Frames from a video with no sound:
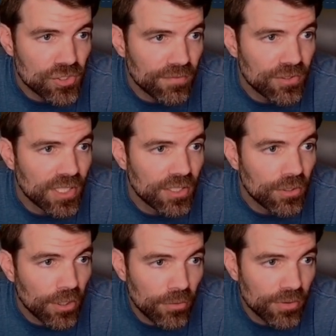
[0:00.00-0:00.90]
If you didn't
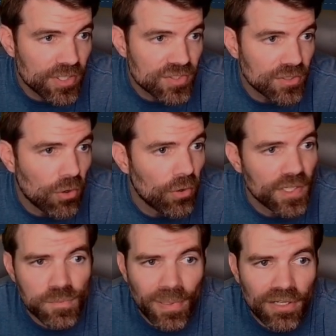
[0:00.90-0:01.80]
know, this coin
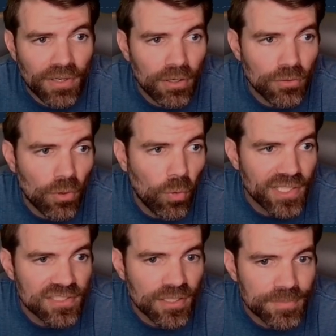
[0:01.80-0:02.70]
has been around
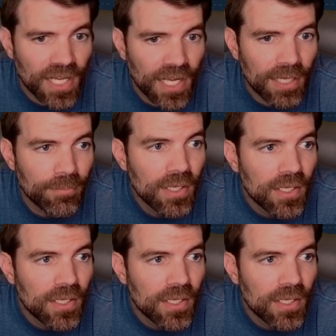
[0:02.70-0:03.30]
quite some time.